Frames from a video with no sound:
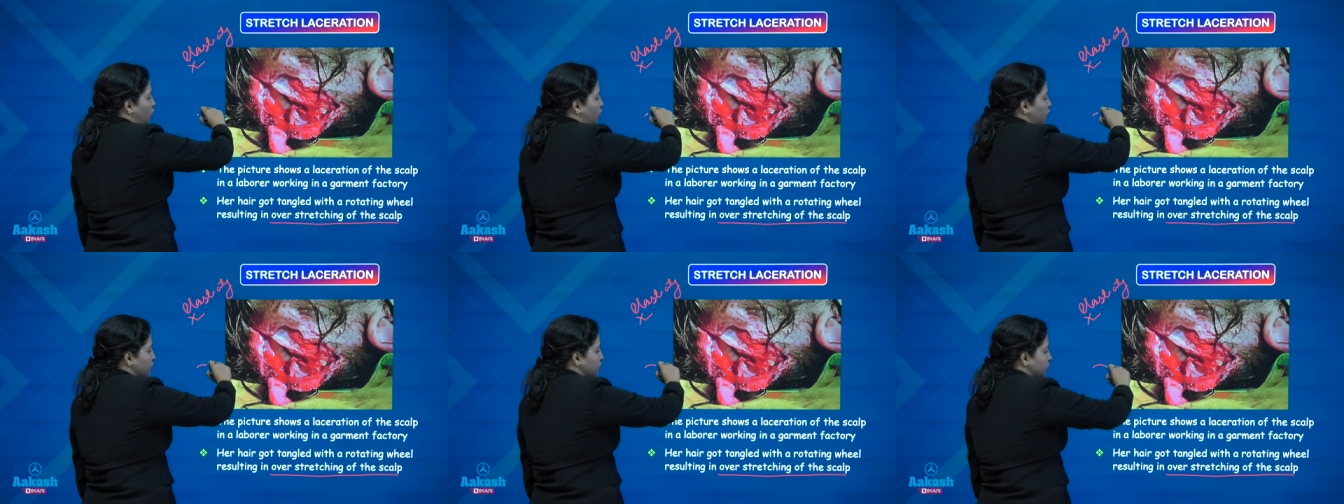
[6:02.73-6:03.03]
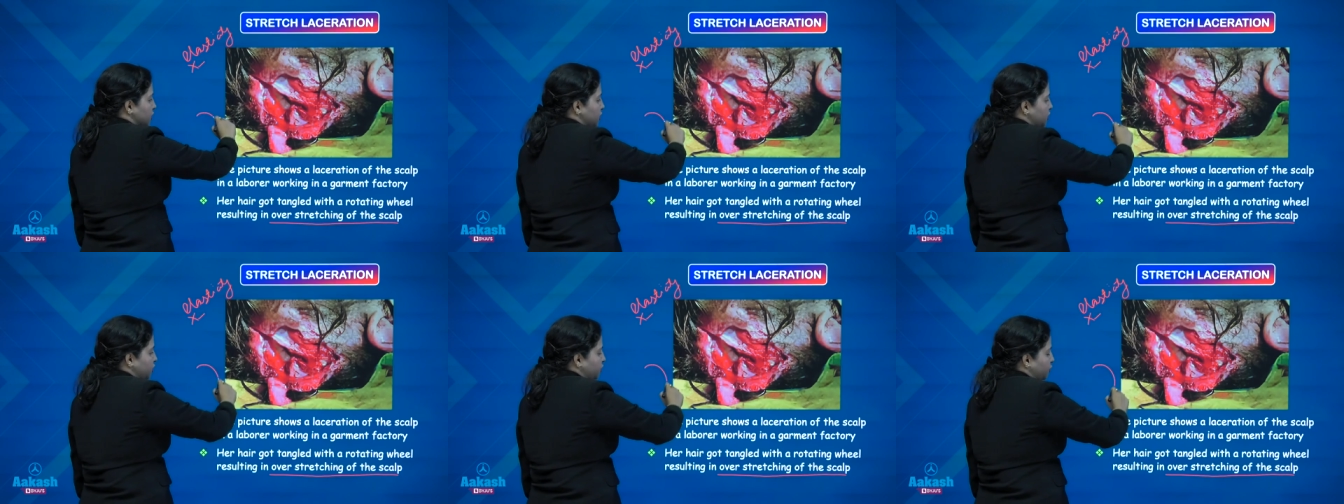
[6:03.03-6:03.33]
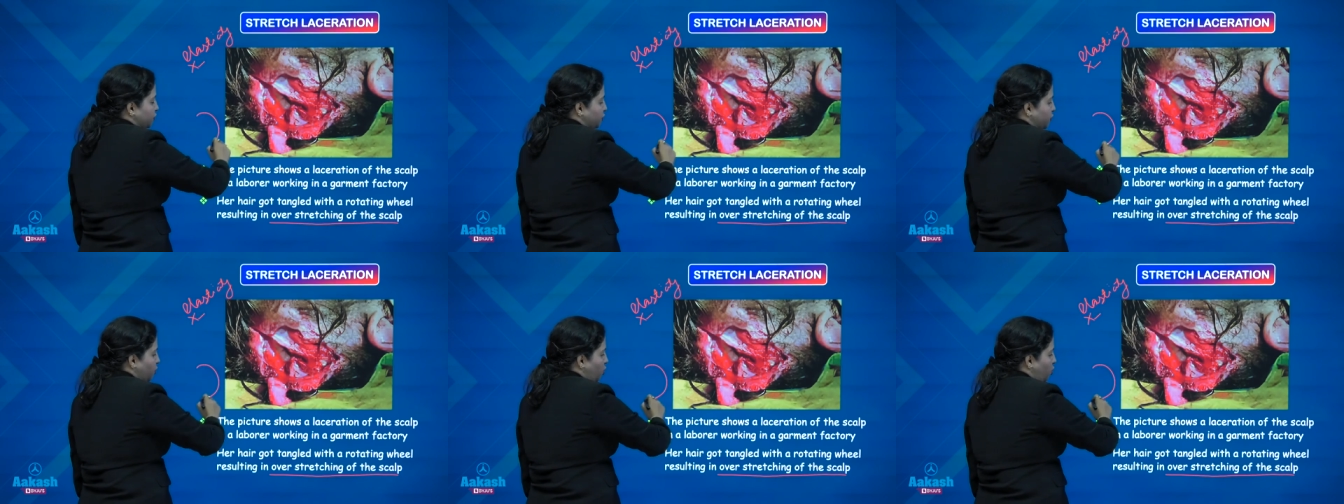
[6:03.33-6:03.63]
of this
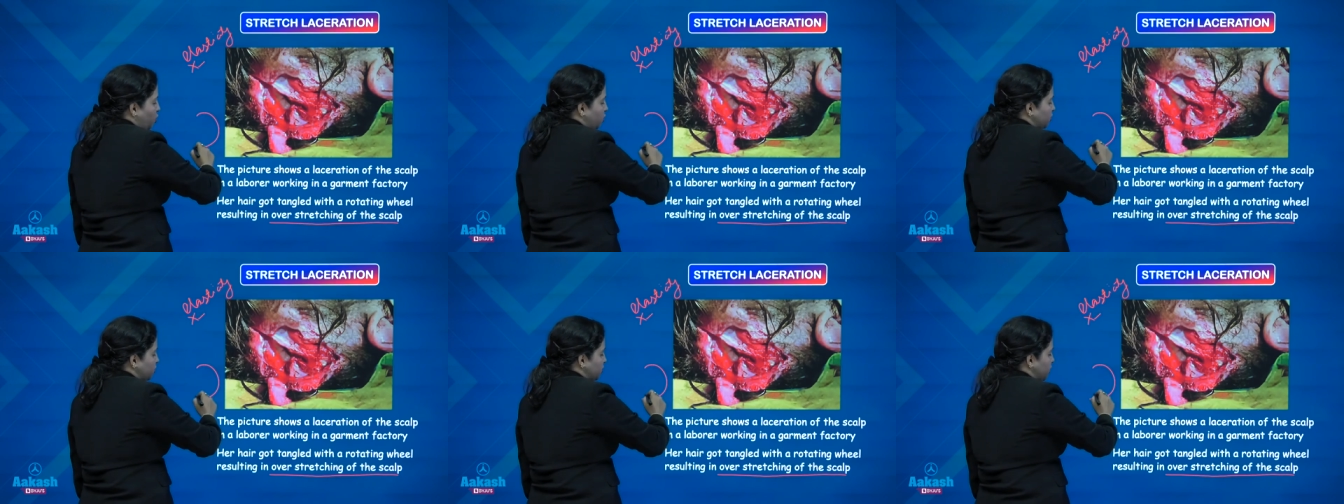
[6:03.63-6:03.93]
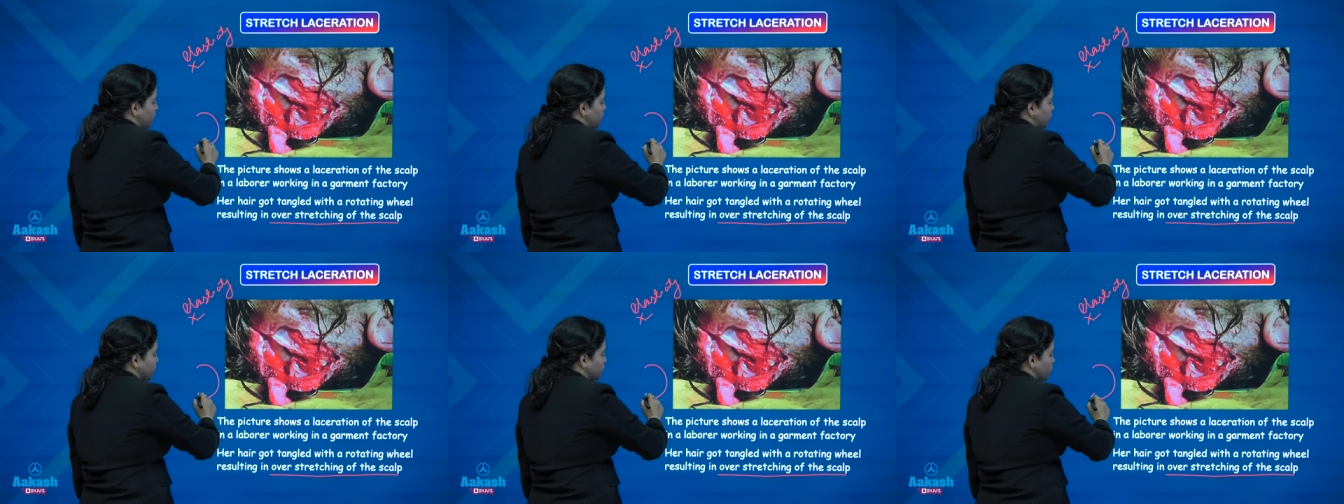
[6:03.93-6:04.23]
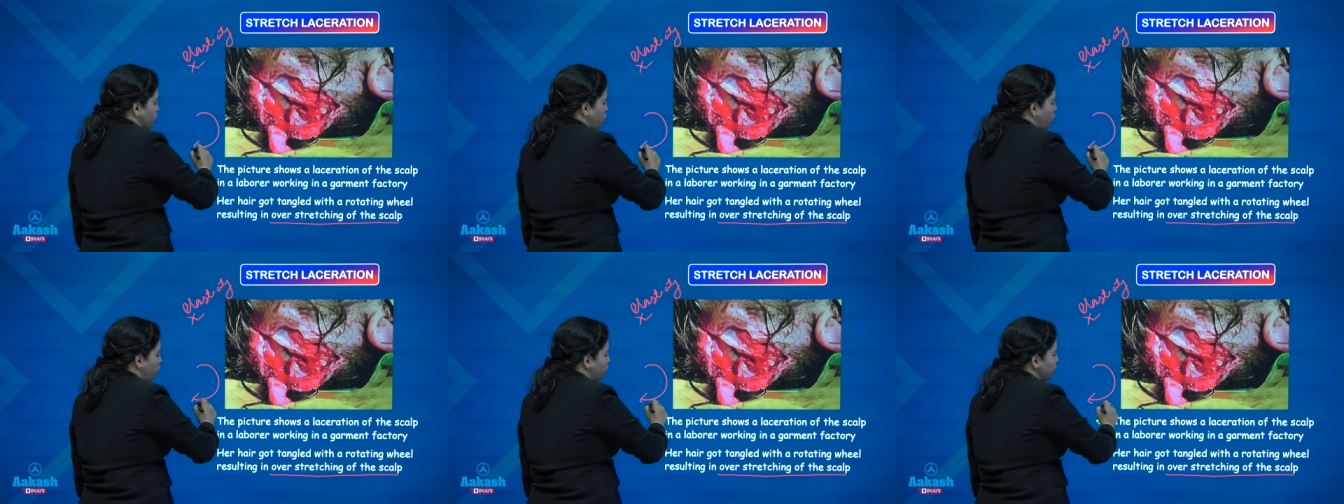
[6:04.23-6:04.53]
force, there was
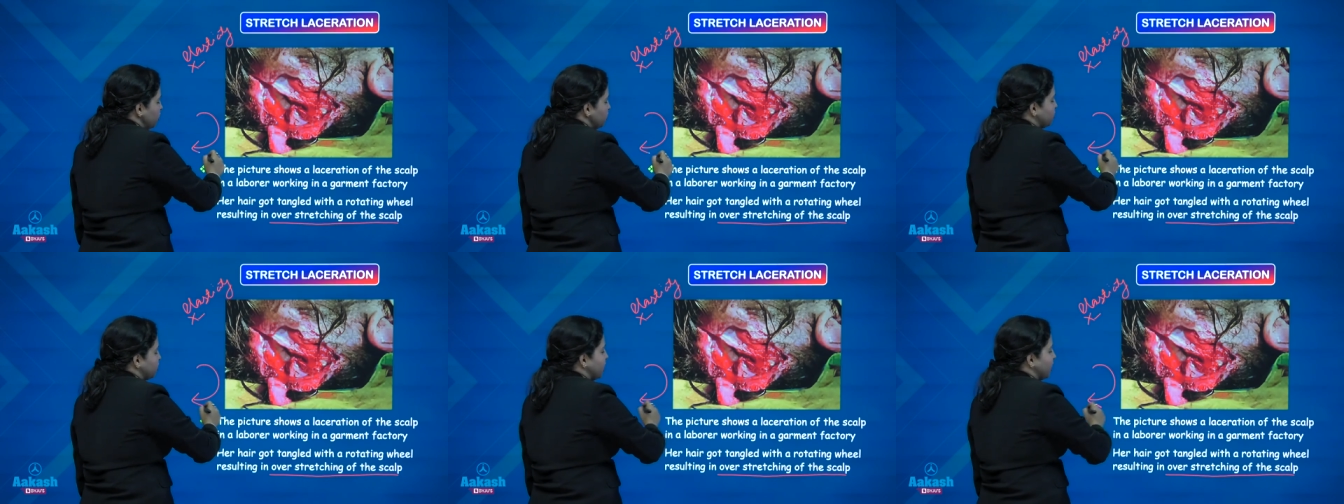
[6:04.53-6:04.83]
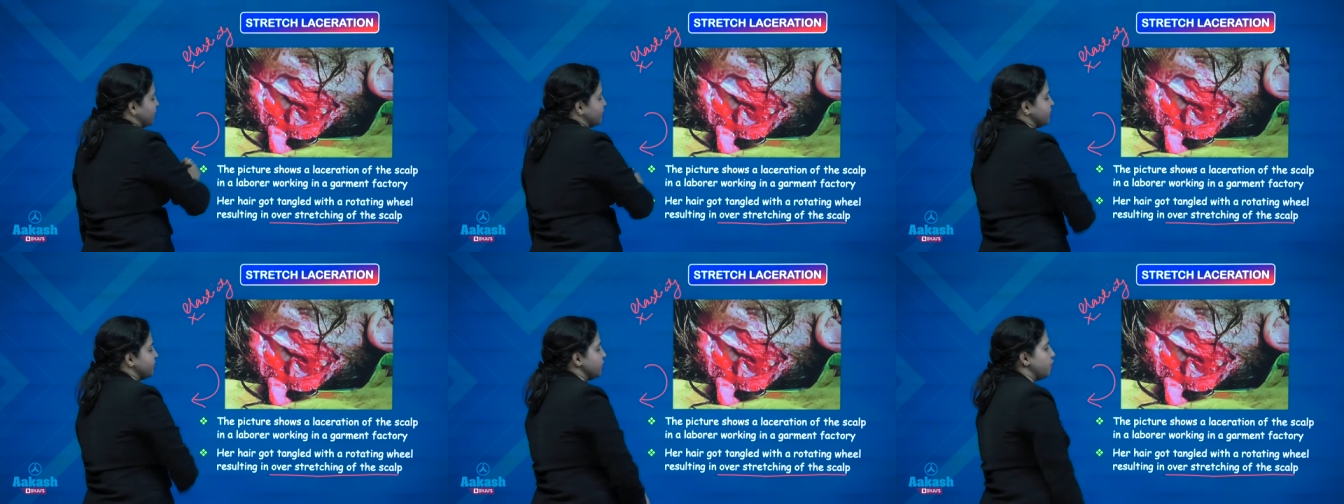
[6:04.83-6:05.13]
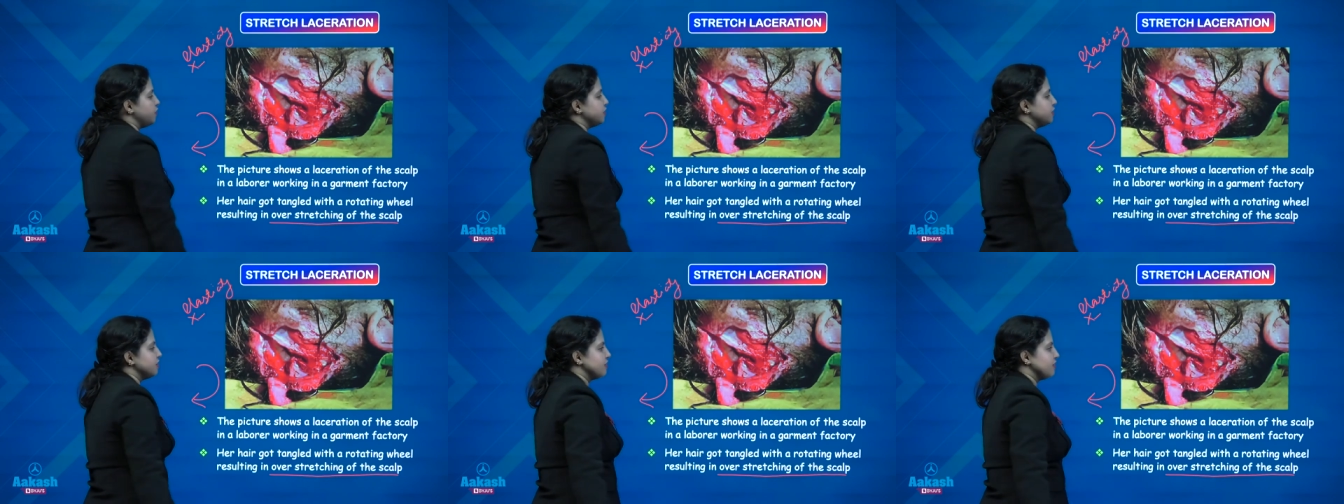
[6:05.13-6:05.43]
overstretching
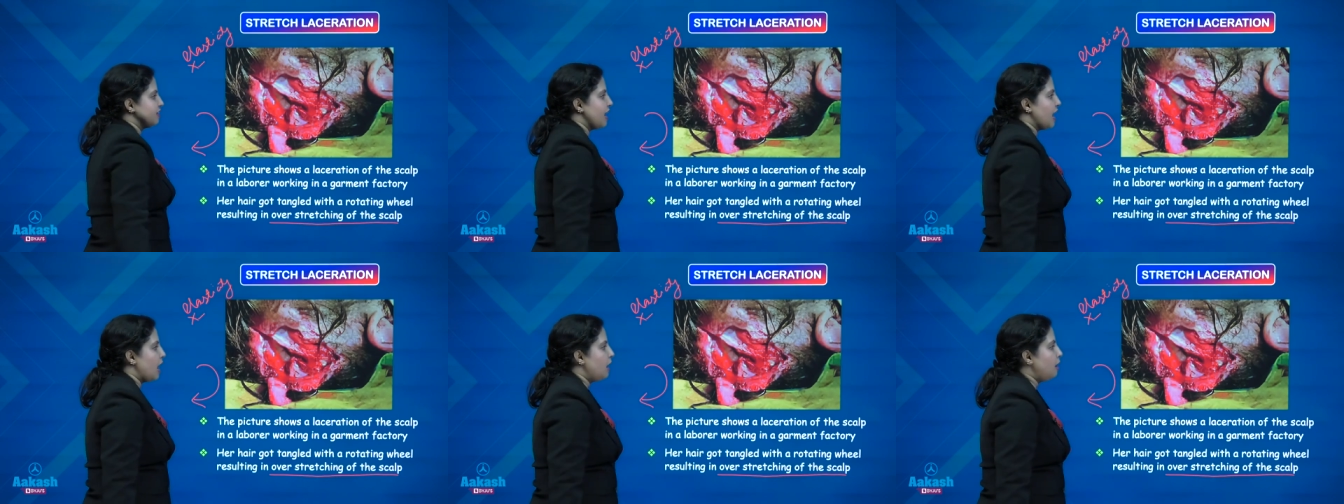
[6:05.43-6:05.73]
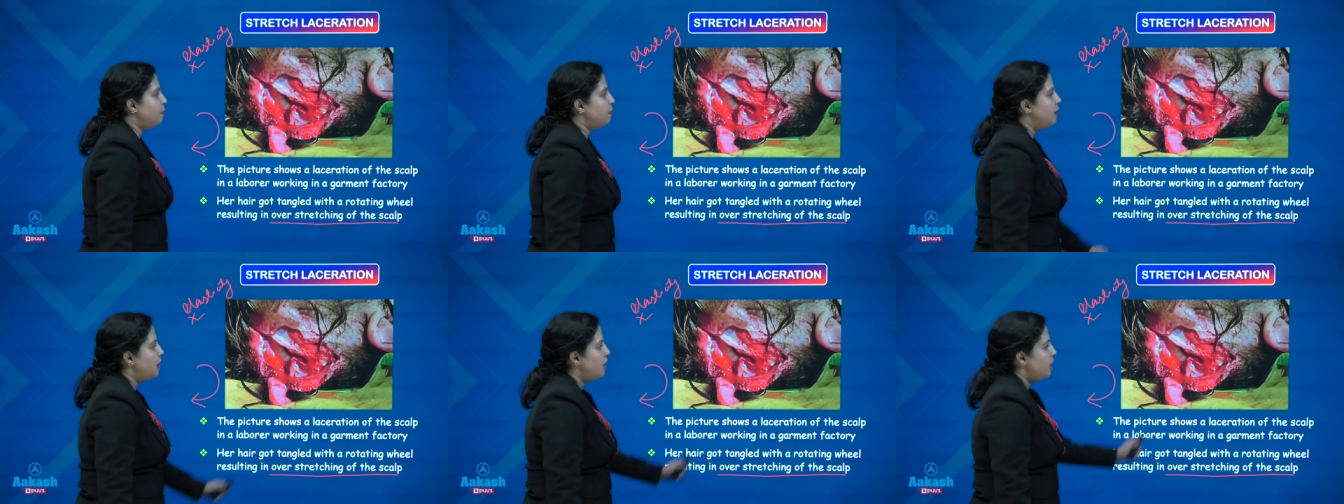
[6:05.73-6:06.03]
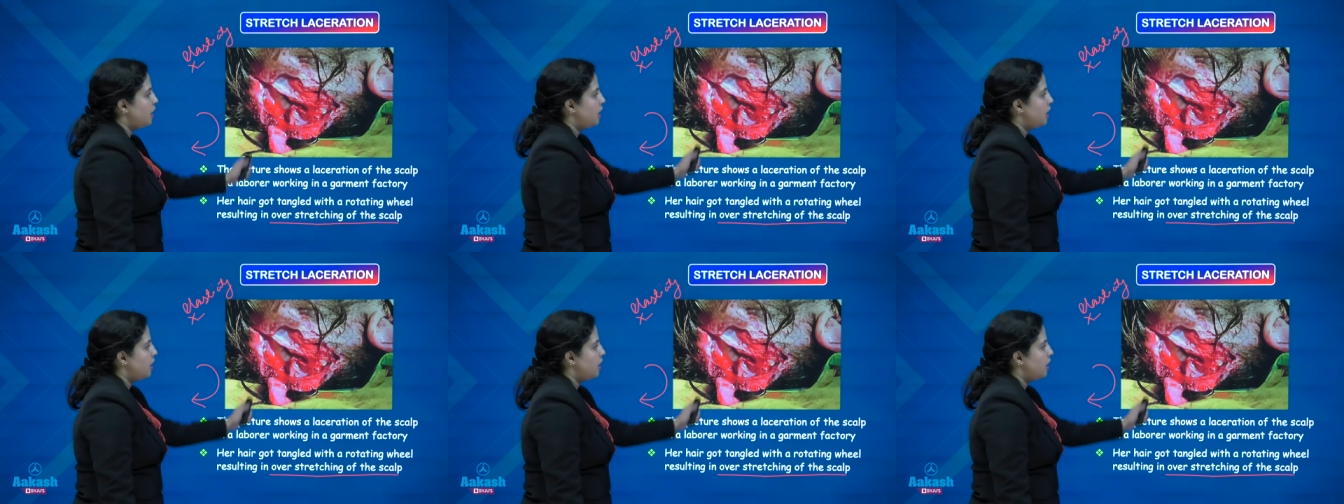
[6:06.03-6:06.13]
of the scalp.